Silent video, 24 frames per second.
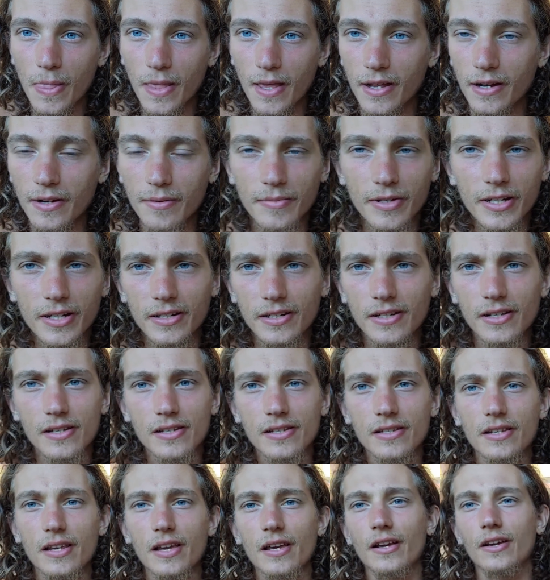And I mean, it
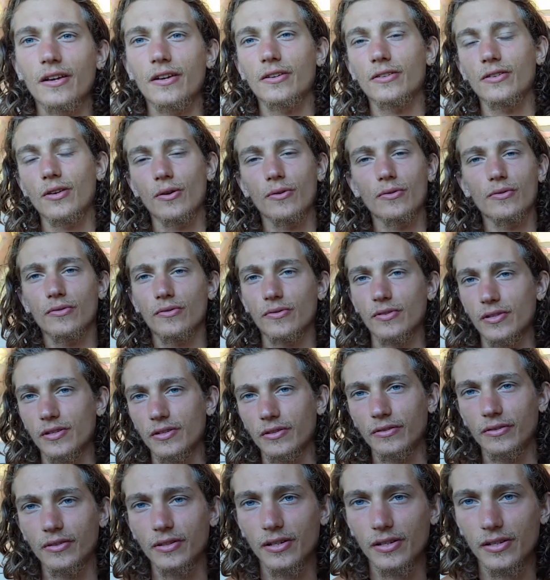doesn't take total
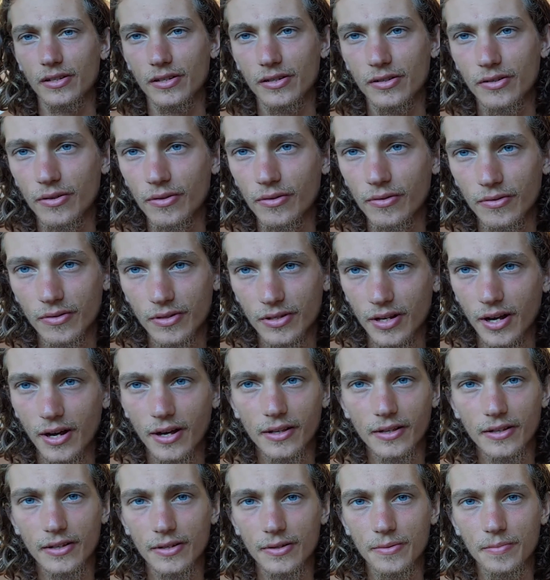stillness and total
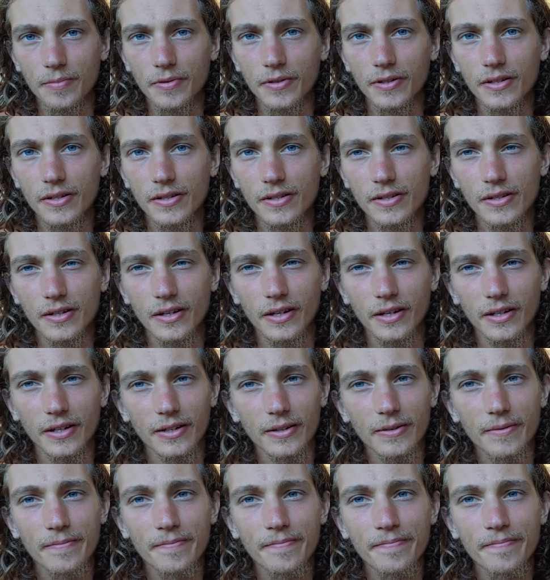silence, but it's like,